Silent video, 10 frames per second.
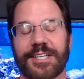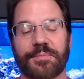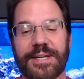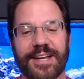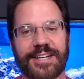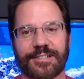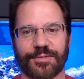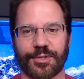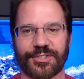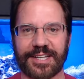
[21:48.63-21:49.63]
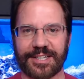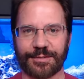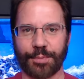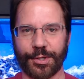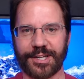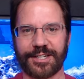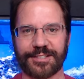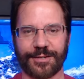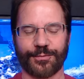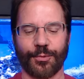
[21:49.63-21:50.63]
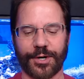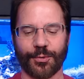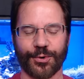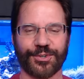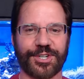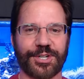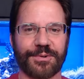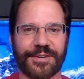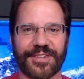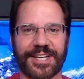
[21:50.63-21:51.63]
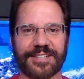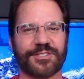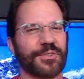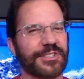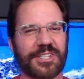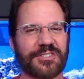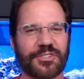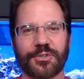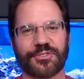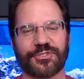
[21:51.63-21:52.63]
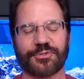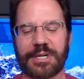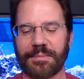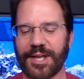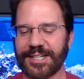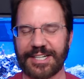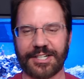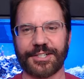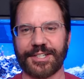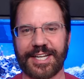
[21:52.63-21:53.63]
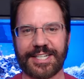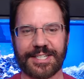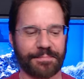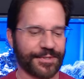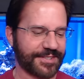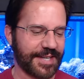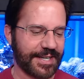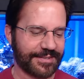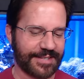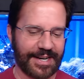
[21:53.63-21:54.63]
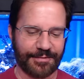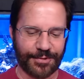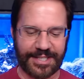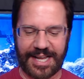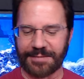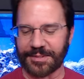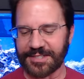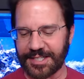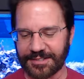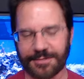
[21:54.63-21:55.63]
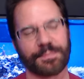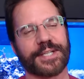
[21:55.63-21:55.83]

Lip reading: It'd be nice if there was like this bullet list of what order to do everything in. So it's just so streamlined and clean and precise. I really hate mistakes.